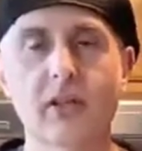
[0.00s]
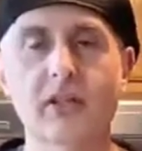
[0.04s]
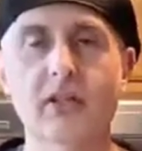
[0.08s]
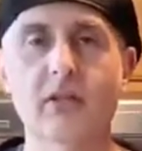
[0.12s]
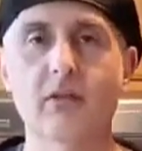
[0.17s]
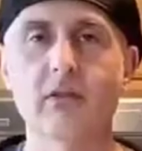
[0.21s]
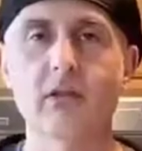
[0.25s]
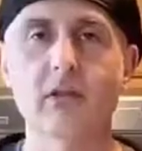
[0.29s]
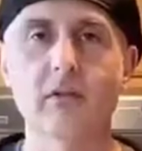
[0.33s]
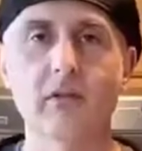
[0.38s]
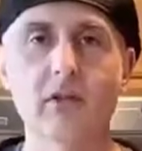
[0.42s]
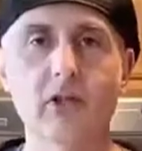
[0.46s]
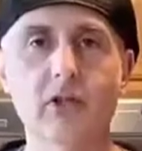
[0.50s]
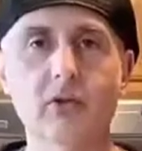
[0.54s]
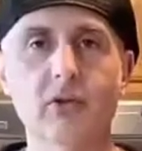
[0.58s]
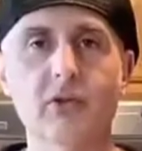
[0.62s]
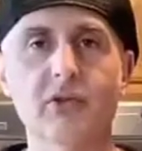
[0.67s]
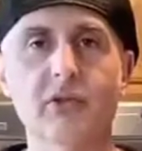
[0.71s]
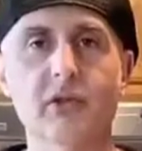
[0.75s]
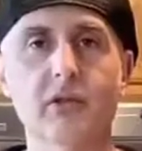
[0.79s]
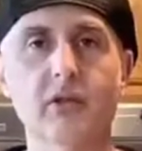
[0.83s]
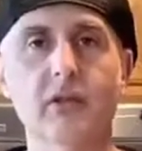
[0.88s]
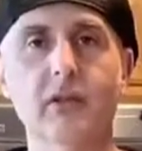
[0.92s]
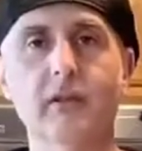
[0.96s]
These are
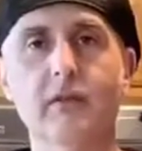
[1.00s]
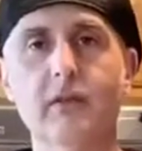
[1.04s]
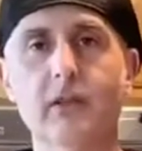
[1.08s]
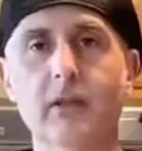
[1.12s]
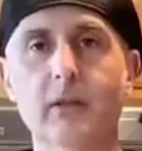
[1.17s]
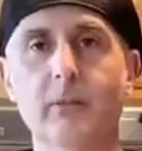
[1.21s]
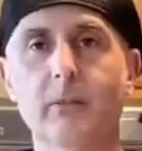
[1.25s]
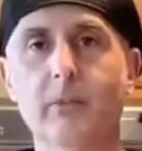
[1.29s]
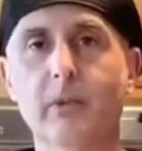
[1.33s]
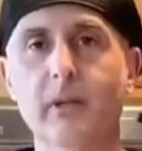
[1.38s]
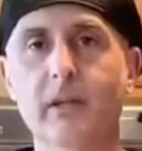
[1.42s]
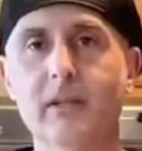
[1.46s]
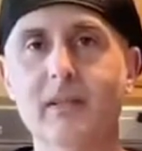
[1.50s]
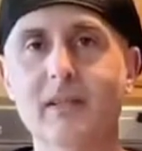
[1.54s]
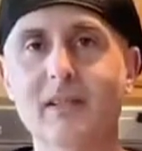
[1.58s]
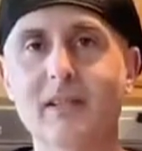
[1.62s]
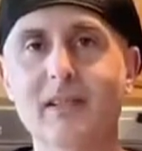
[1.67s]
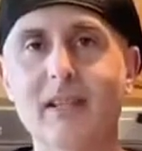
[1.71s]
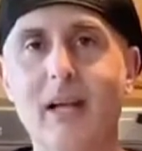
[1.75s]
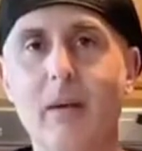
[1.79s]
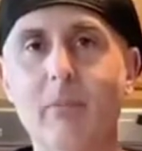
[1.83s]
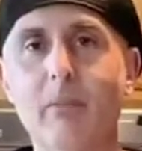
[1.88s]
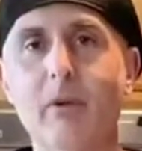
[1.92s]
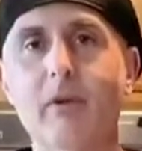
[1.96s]
individuals that are living in
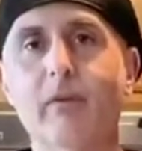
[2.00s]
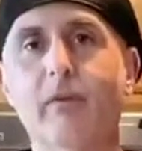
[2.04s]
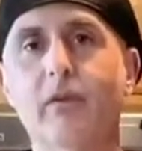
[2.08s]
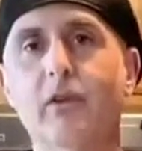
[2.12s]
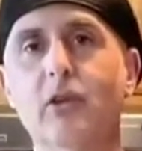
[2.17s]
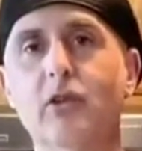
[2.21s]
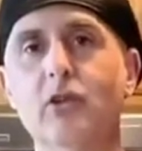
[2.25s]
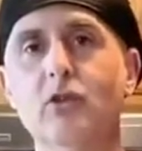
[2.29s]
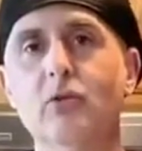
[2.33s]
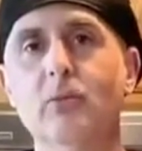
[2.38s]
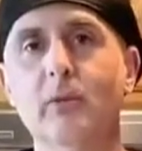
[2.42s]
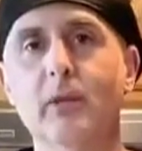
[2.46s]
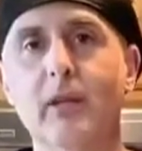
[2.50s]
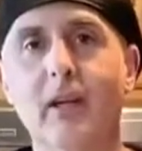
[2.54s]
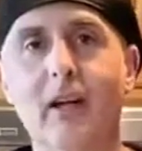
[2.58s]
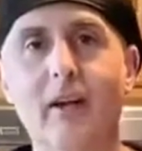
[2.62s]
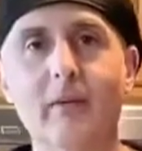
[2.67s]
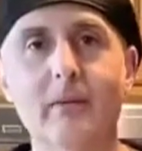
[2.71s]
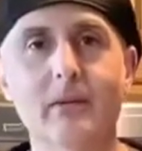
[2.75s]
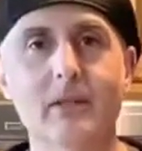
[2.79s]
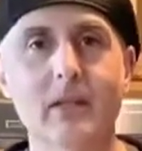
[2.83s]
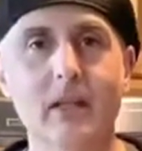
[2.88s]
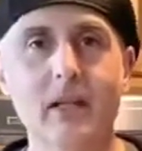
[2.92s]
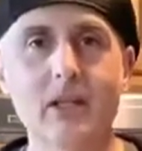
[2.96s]
places not meant for human
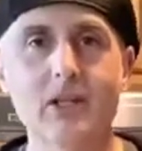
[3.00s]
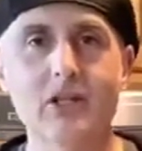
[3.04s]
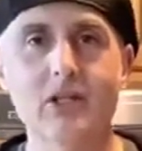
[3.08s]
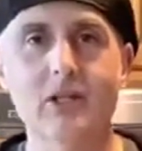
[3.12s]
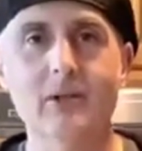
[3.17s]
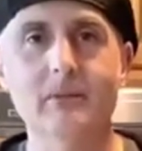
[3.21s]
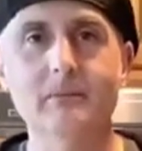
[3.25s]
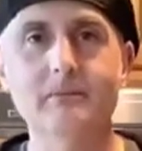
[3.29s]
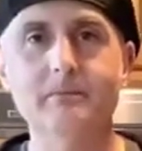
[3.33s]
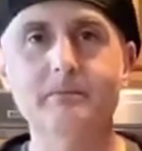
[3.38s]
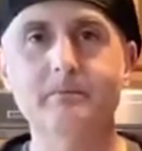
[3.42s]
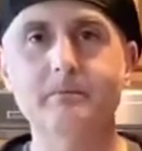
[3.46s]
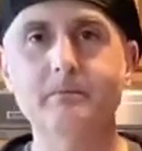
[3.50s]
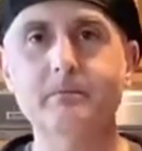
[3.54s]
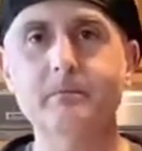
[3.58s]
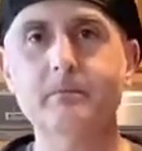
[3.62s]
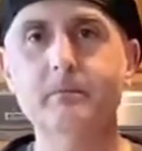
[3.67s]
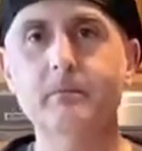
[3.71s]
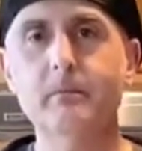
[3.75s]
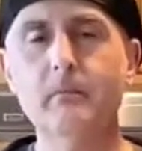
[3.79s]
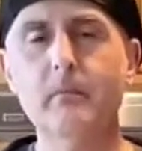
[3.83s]
habitation,